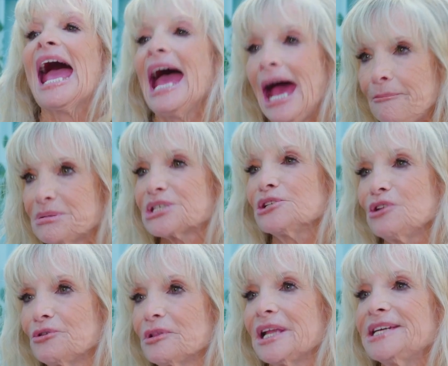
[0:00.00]

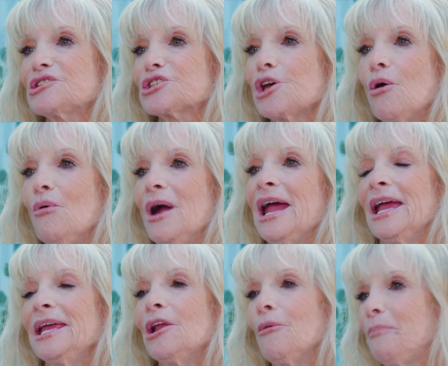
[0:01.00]
Absolutely. So,
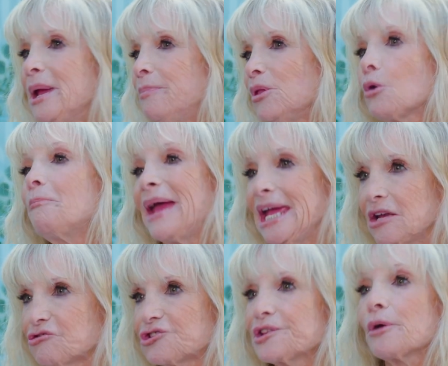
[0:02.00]
people are
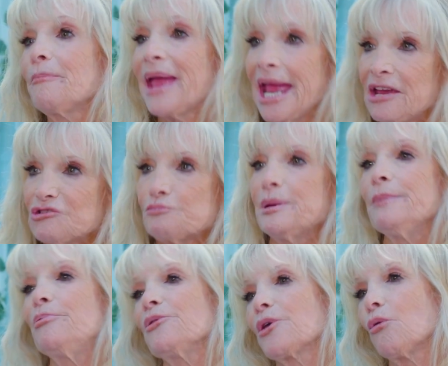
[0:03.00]
beige. They're beige
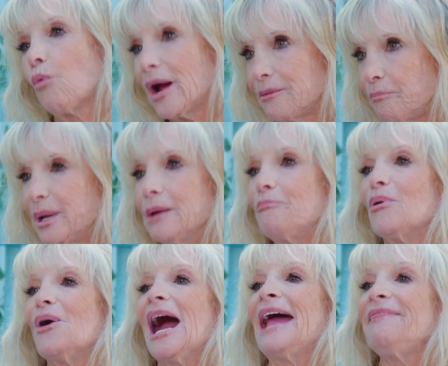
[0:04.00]
people, they're white
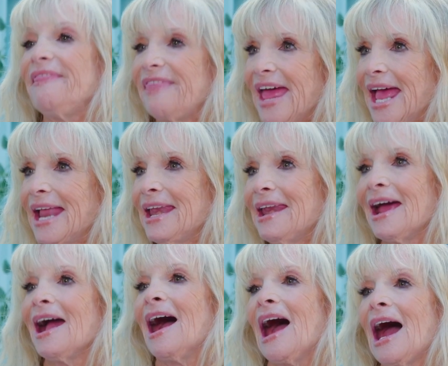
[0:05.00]
people. And then
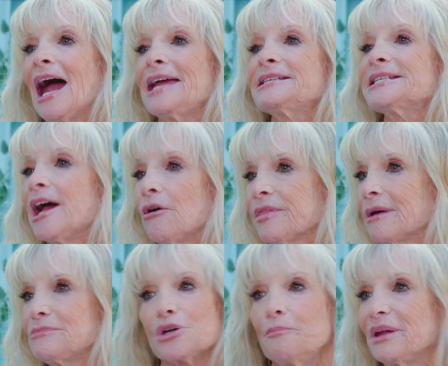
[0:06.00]
I tell
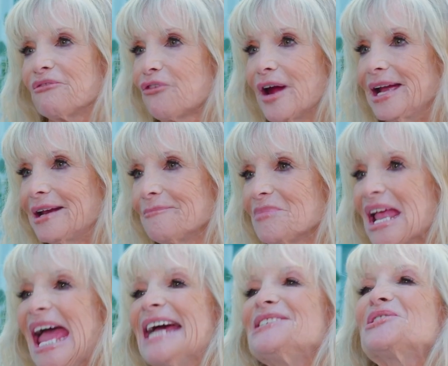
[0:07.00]
them, don't be afraid.
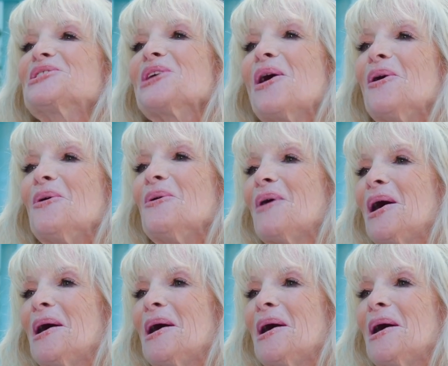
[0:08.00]
So,